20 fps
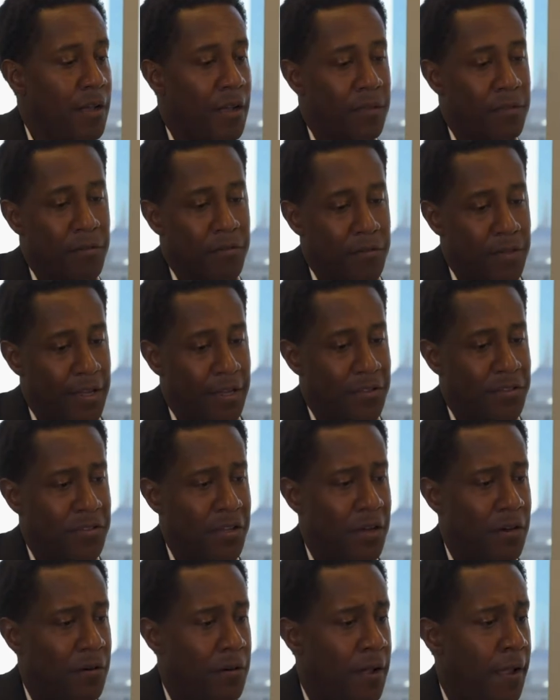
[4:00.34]
other things.
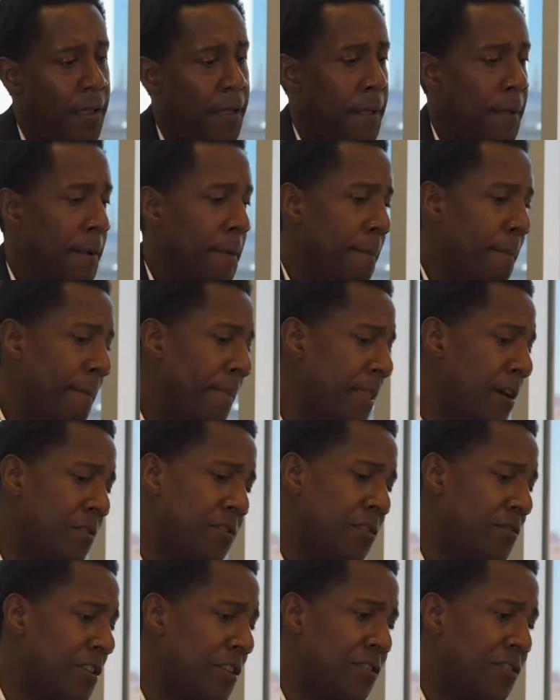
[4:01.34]
So those
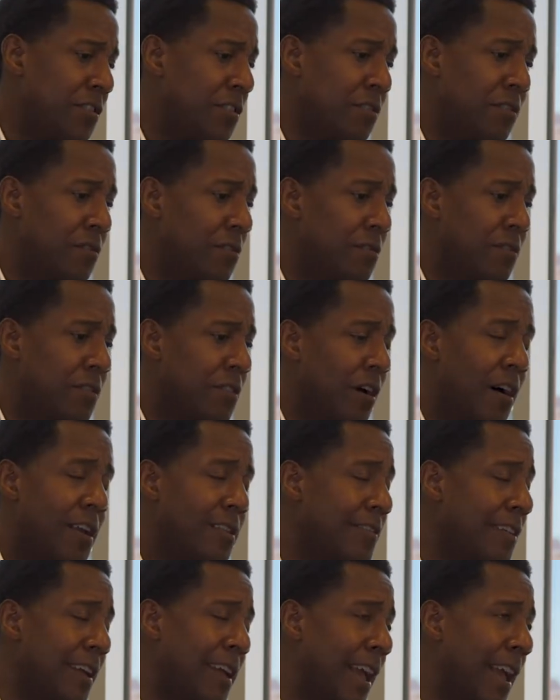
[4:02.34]
are just two
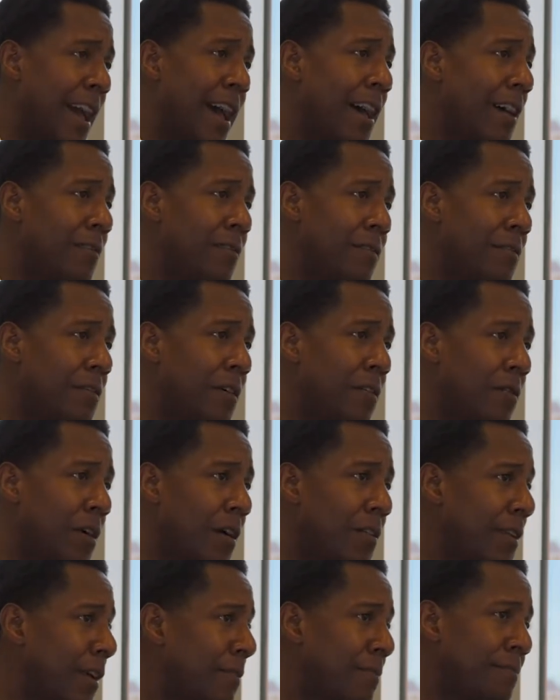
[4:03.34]
thoughts I have
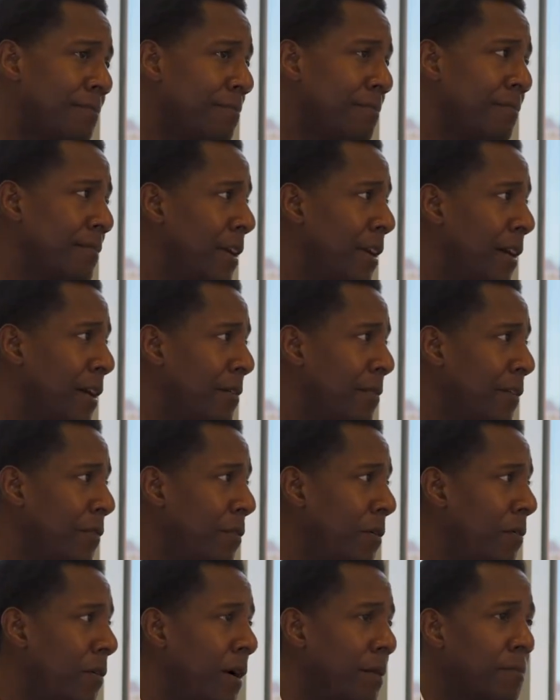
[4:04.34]
around it um, if
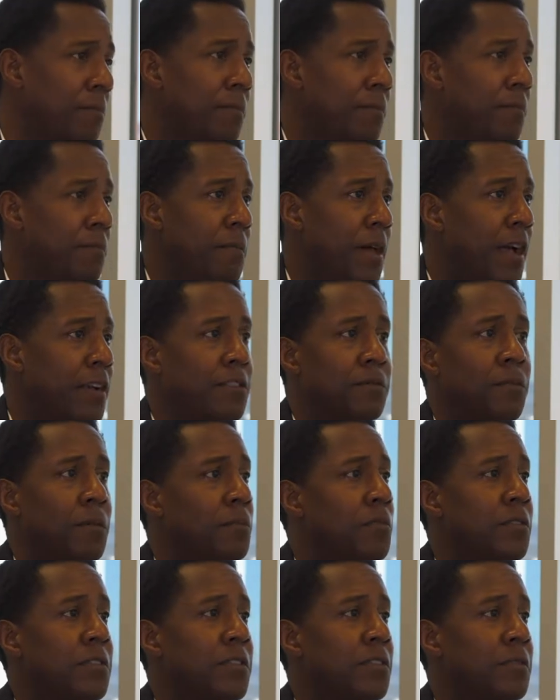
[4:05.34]
we want maximum
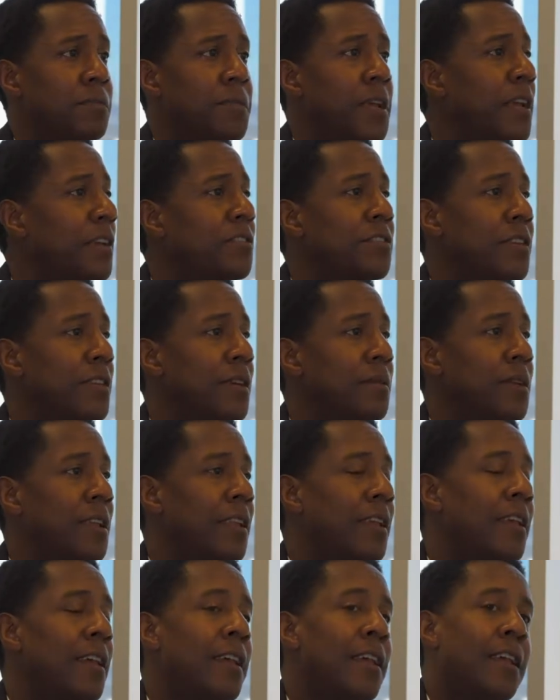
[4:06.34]
participation. I mean,
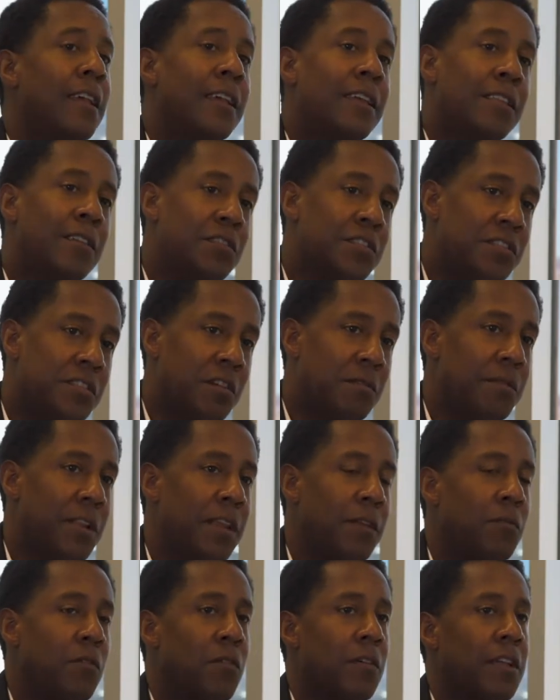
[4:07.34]
there's so
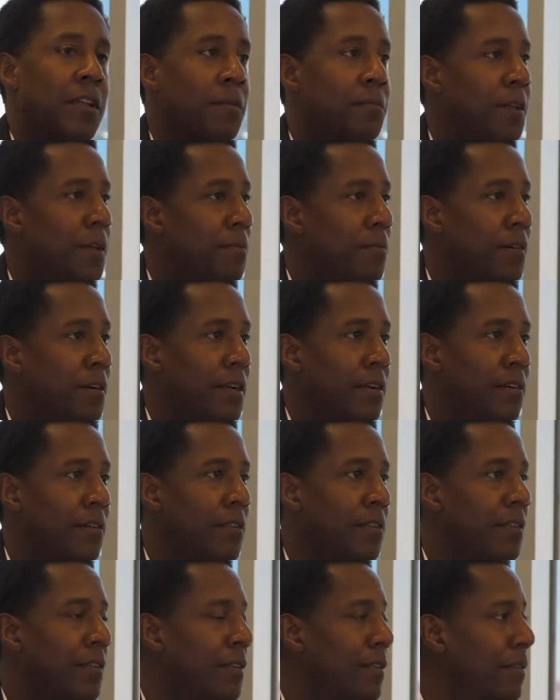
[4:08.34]
many working people here
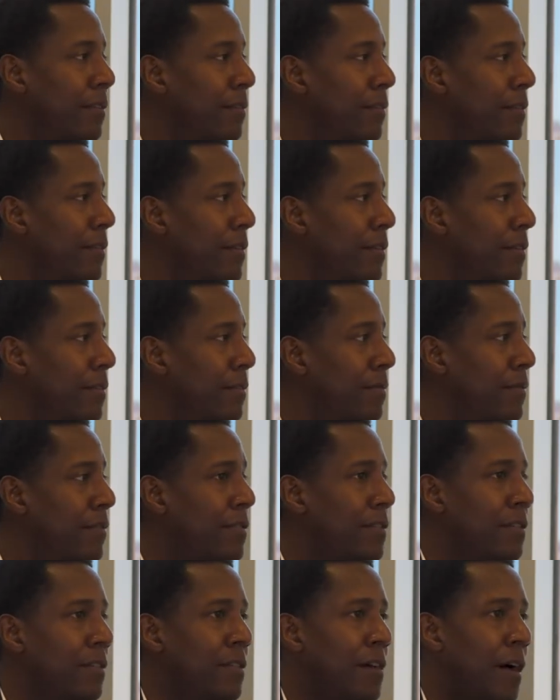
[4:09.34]
in the,
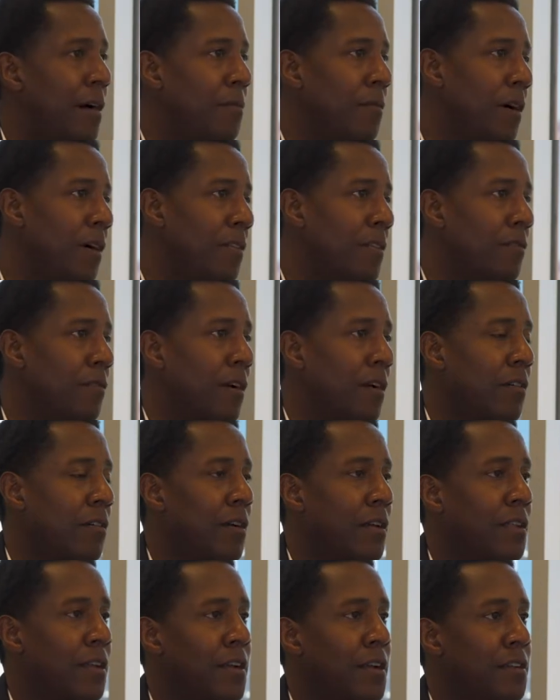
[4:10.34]
the Commonwealth
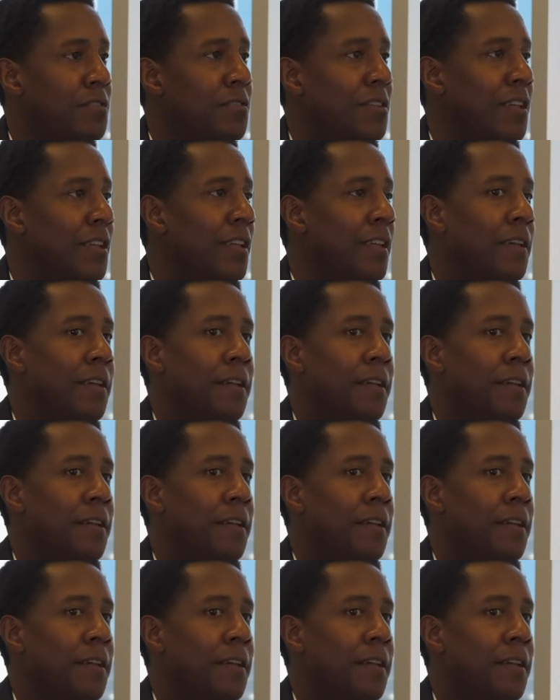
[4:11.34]
around the country